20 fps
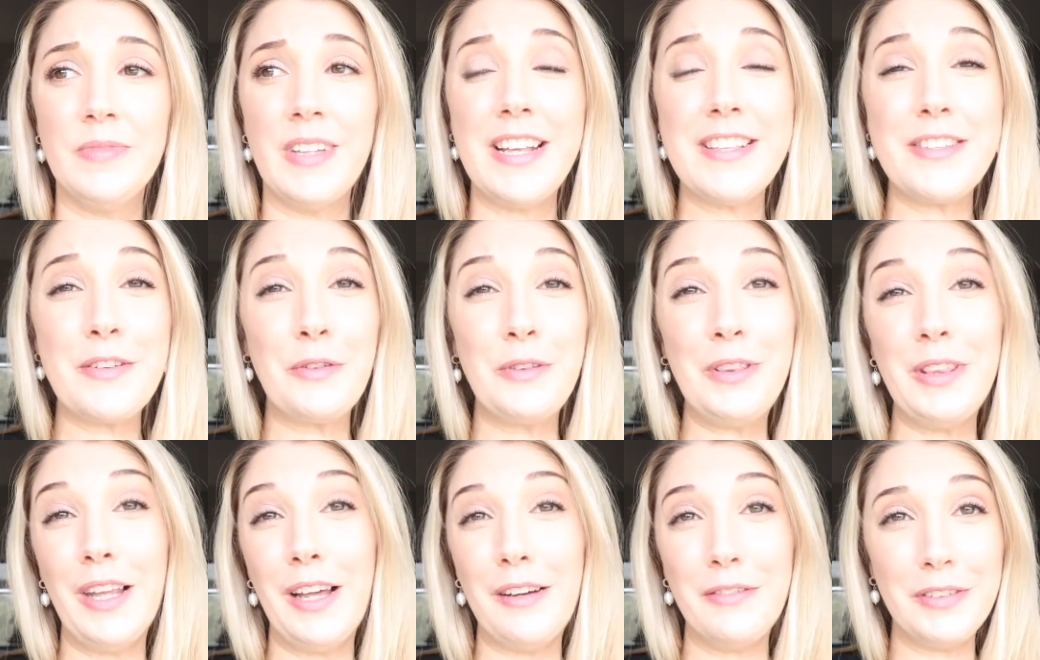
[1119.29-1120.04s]
It's a
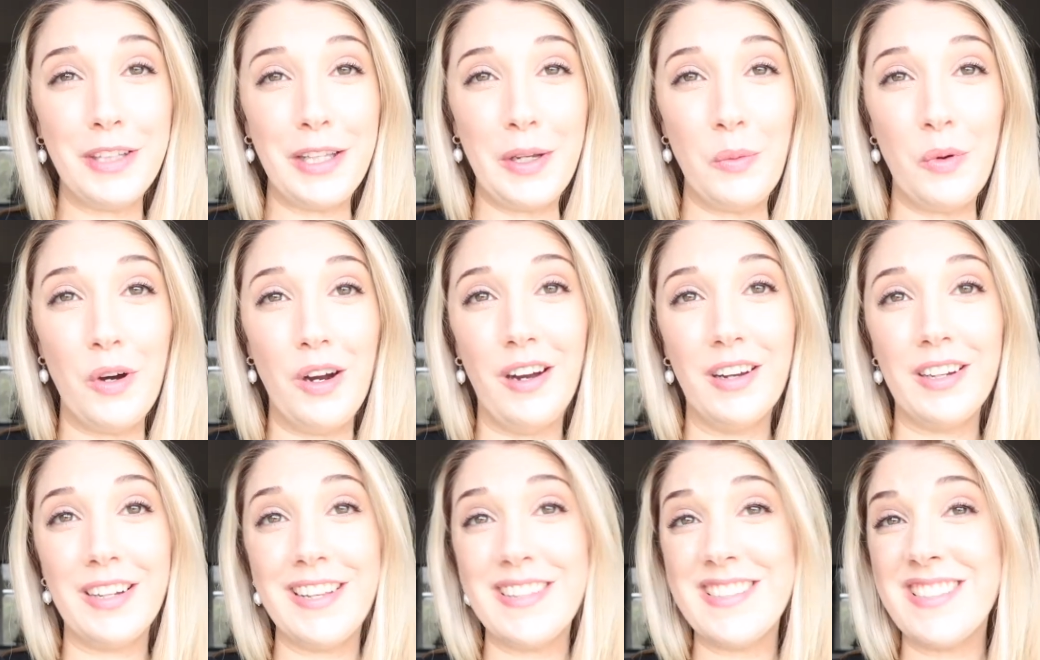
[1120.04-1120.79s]
lovely
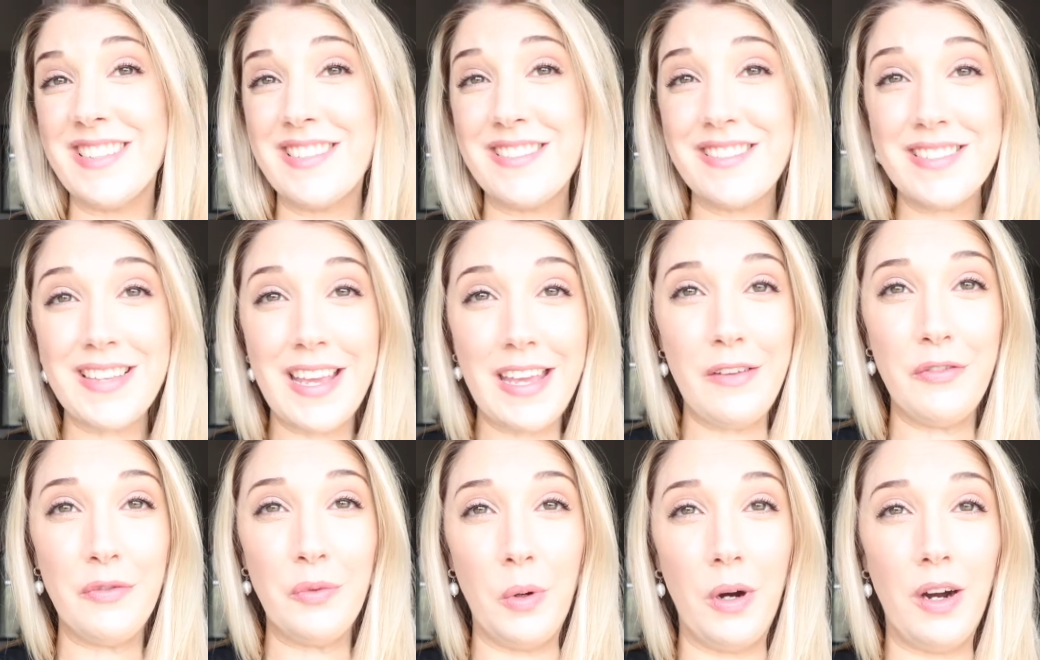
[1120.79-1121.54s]
walk. It's a
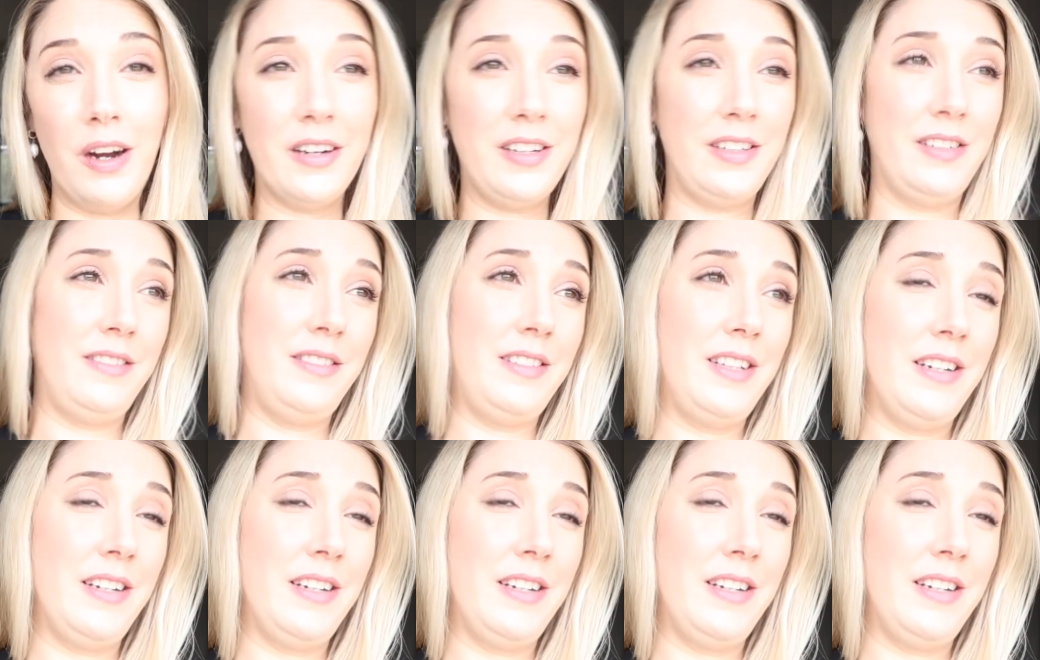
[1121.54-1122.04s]
safe walk.